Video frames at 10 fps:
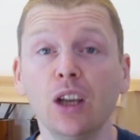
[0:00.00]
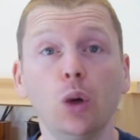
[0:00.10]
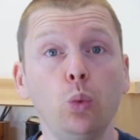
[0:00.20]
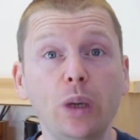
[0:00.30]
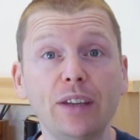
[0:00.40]

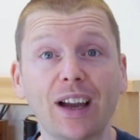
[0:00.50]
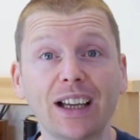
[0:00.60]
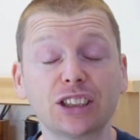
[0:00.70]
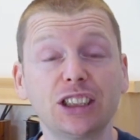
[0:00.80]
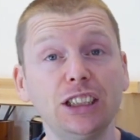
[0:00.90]
We've
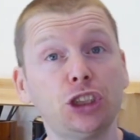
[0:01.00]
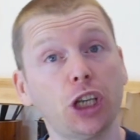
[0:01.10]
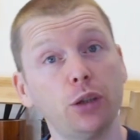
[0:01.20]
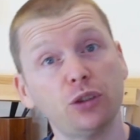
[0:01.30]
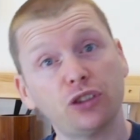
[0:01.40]
actually
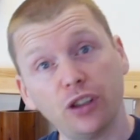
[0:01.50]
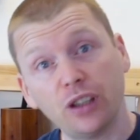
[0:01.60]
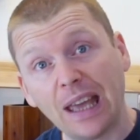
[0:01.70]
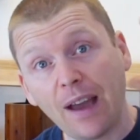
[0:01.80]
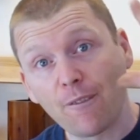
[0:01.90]

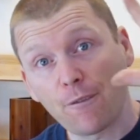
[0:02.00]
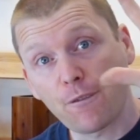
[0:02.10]
chosen